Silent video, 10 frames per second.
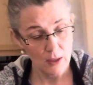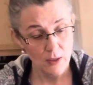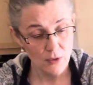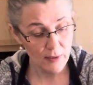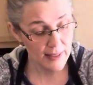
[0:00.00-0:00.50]

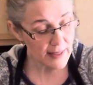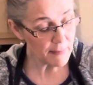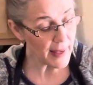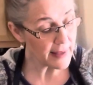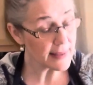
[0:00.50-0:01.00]
So this
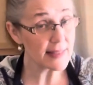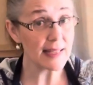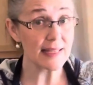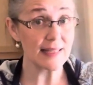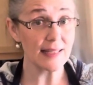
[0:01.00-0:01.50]
makes
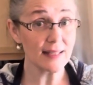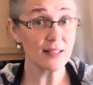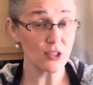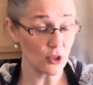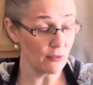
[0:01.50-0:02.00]
6
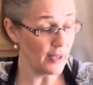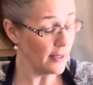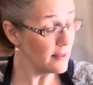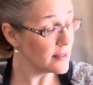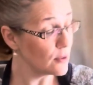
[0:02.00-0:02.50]

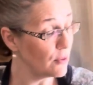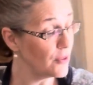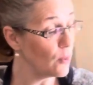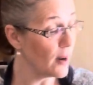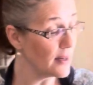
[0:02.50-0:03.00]
servings. So if
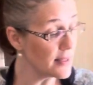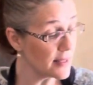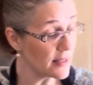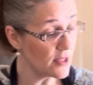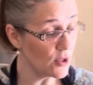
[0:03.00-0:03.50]
you wanted
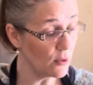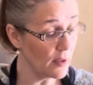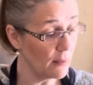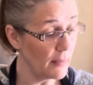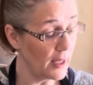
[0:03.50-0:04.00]
to do
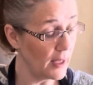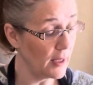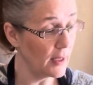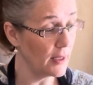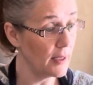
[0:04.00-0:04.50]
them
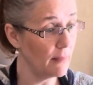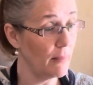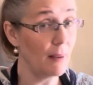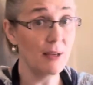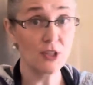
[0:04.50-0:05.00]
in
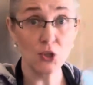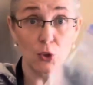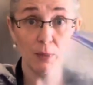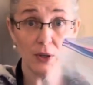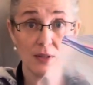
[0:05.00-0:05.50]
maybe
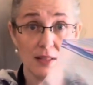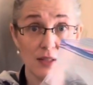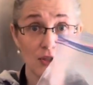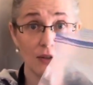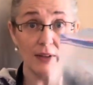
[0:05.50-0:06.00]
2-person
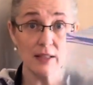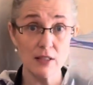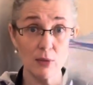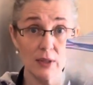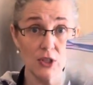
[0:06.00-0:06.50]
servings,
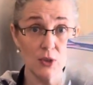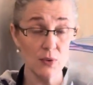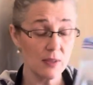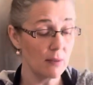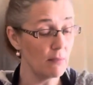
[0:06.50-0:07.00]
you would
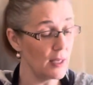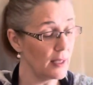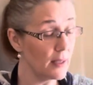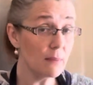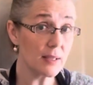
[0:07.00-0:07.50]
use the
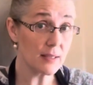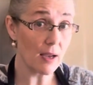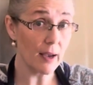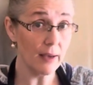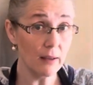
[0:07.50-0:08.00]
medium
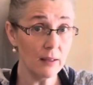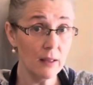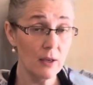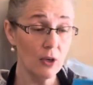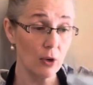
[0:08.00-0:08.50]
style
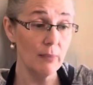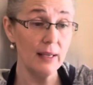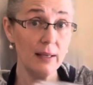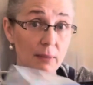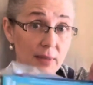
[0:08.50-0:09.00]
or
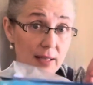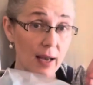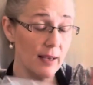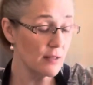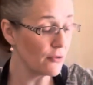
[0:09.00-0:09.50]
medium
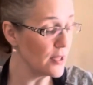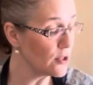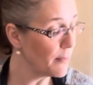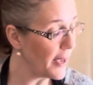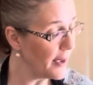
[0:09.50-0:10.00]
size
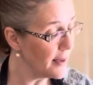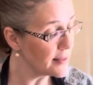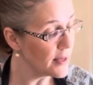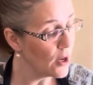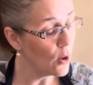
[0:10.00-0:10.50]
freezer bags.
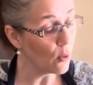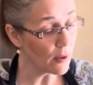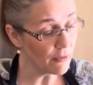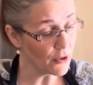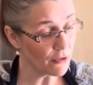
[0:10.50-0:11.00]
Or
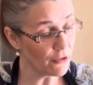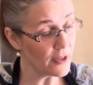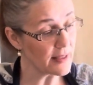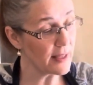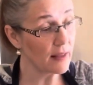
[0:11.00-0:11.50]
if you're
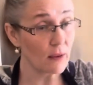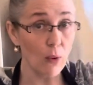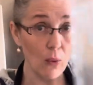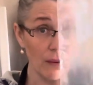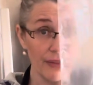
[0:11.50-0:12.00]
freezing the
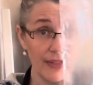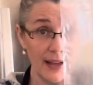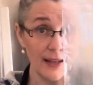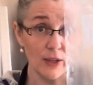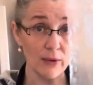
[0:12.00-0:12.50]
whole
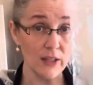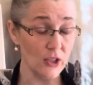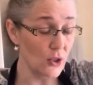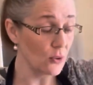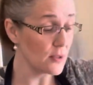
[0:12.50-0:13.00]
thing, you can
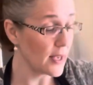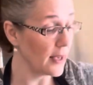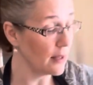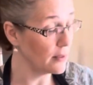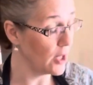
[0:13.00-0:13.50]
use
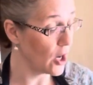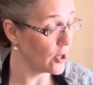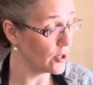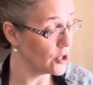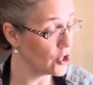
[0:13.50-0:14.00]
a
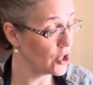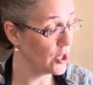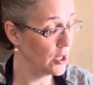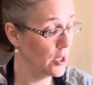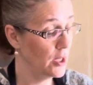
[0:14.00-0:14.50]
large
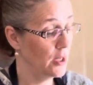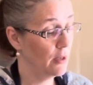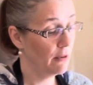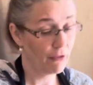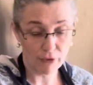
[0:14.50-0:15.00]

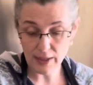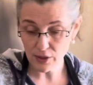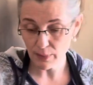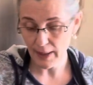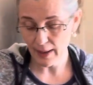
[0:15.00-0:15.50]

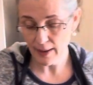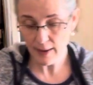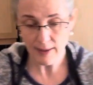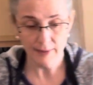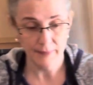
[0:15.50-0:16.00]
freezer bag.